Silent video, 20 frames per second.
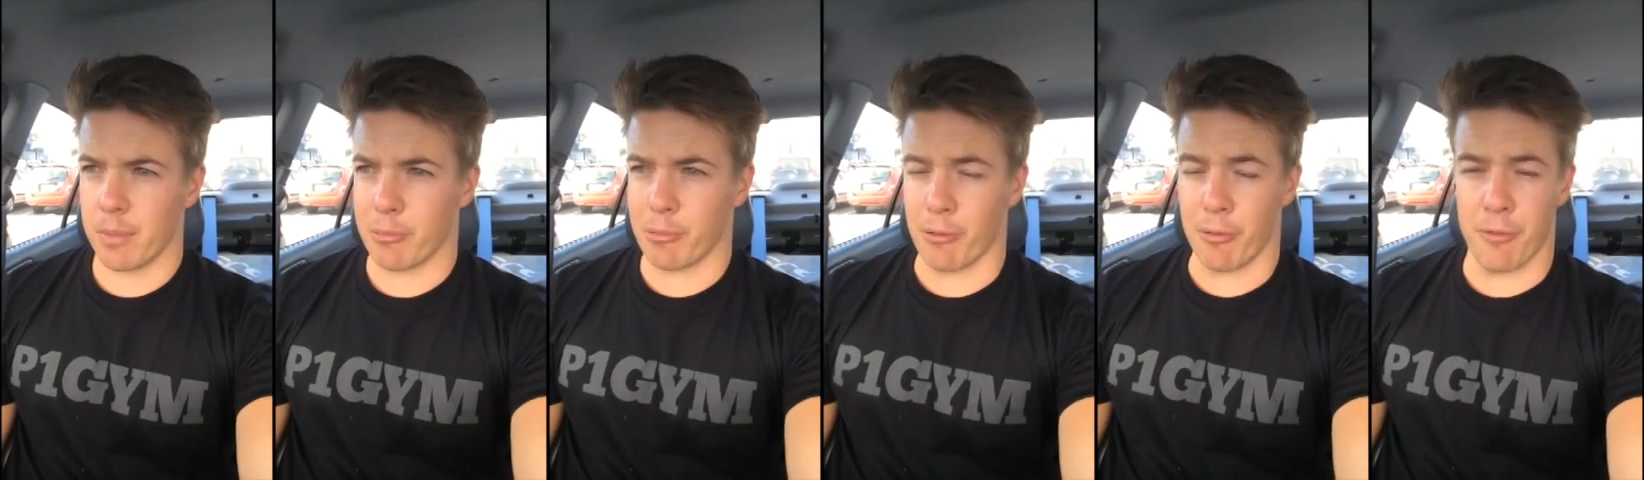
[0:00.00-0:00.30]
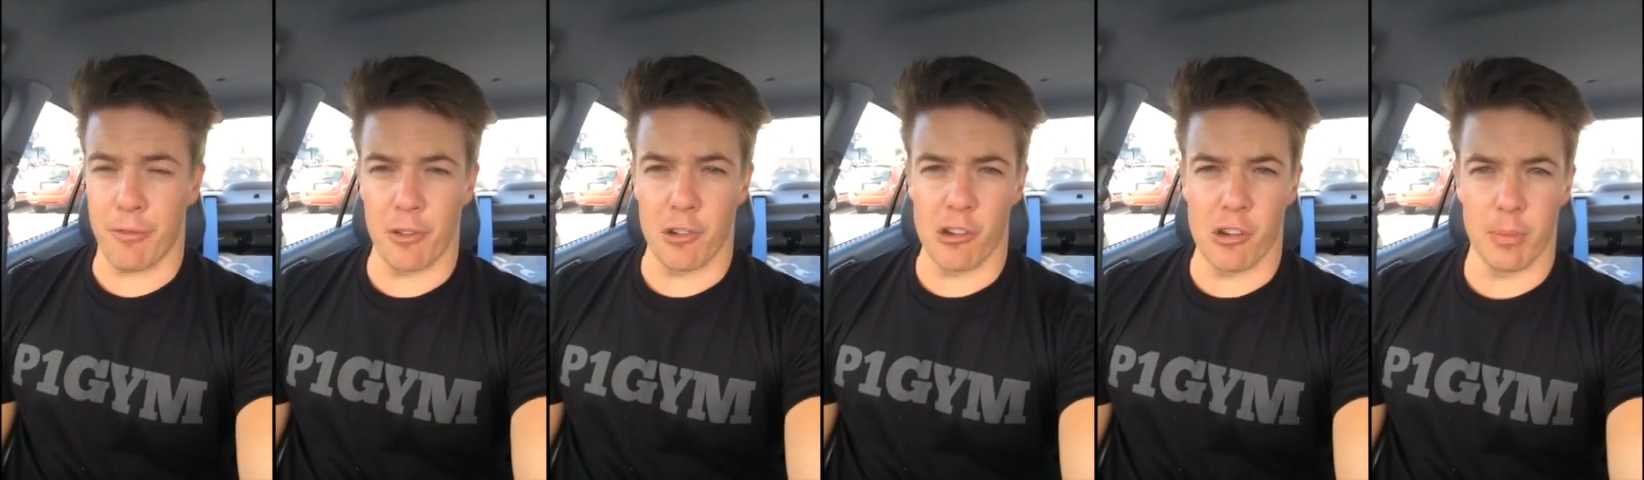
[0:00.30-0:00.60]

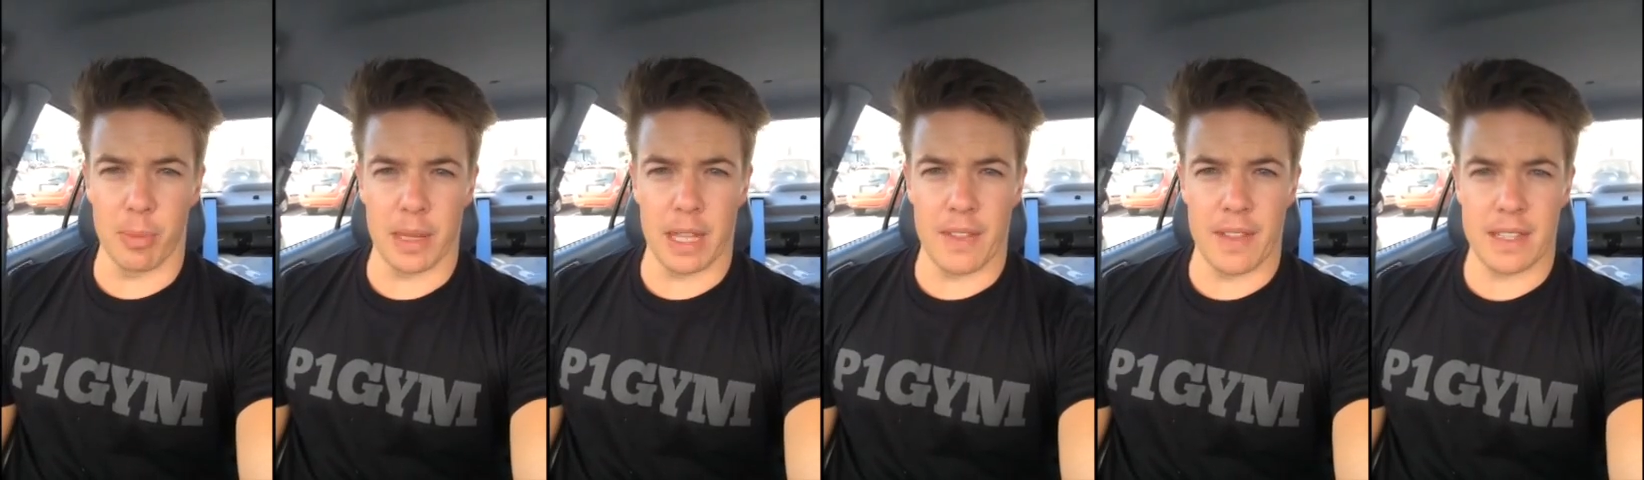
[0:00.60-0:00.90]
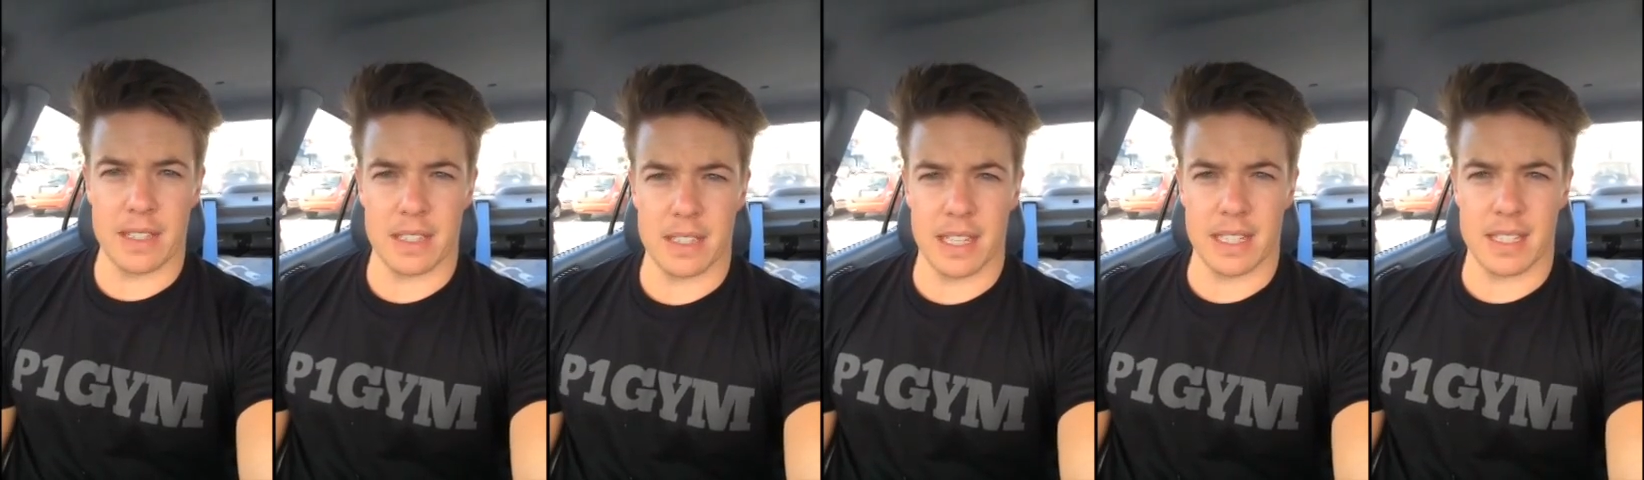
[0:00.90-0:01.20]
preferably
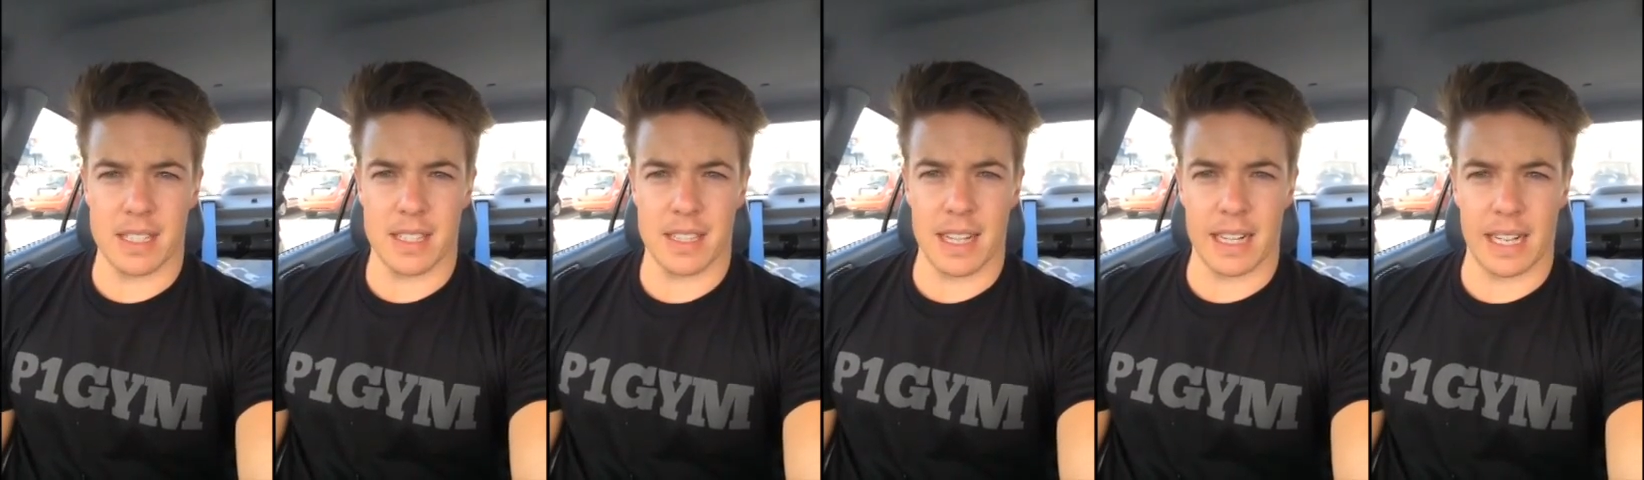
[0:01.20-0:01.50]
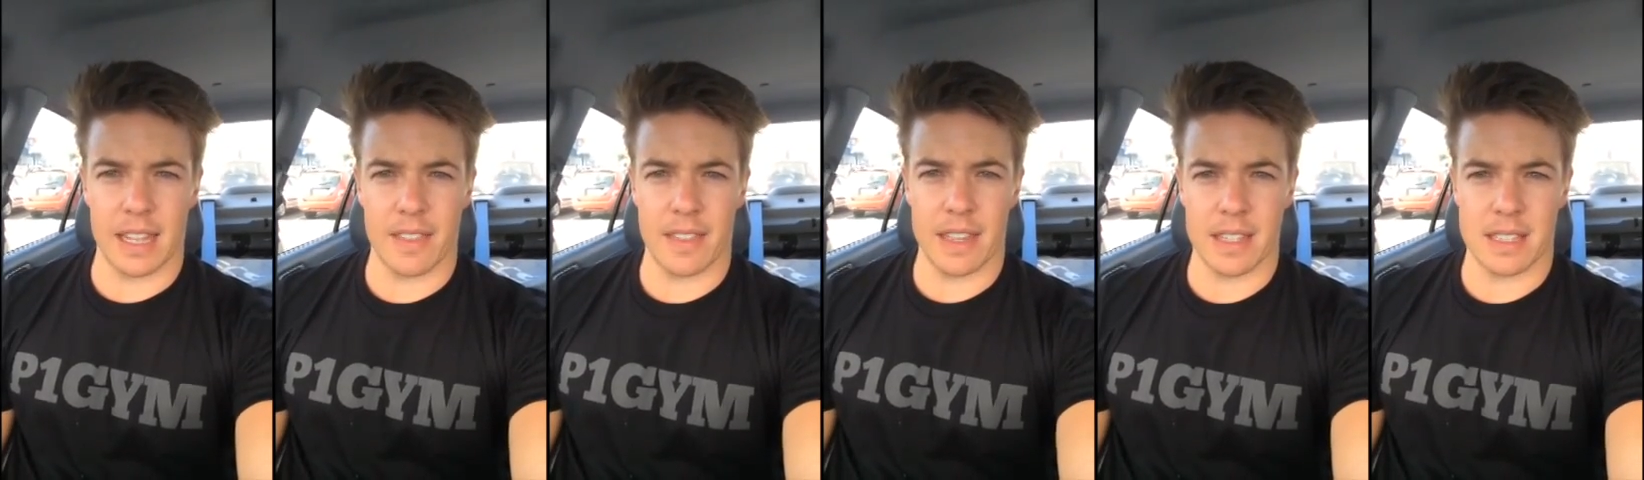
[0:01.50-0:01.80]
that's
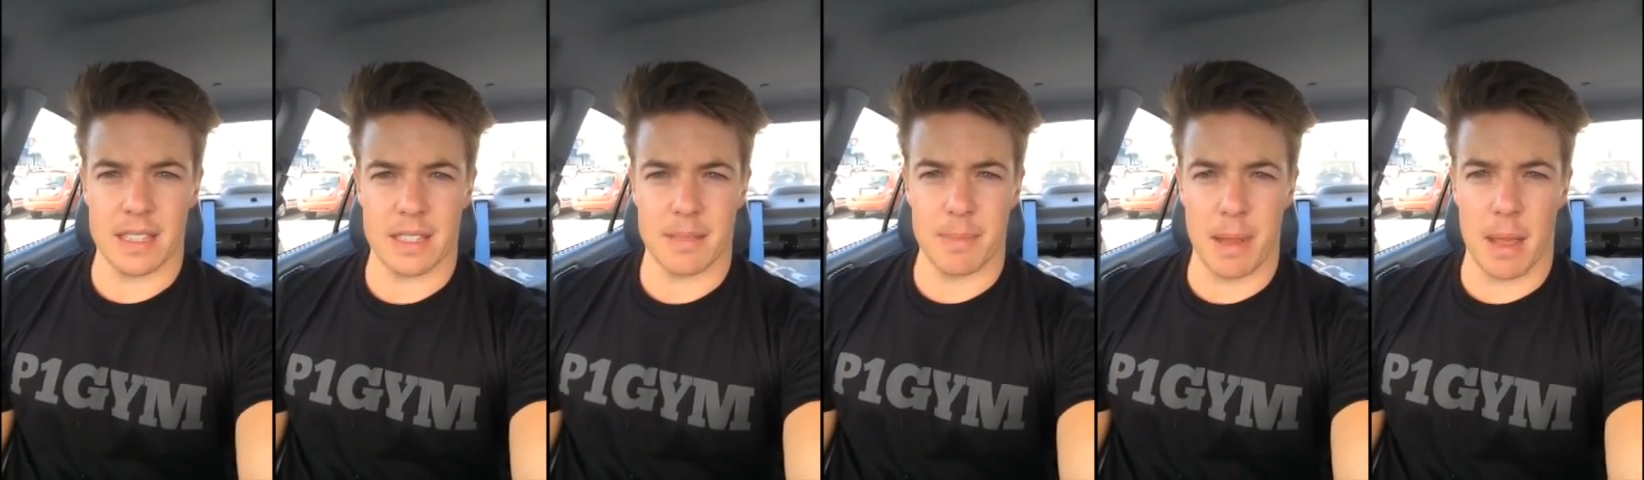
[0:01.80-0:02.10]
studied this,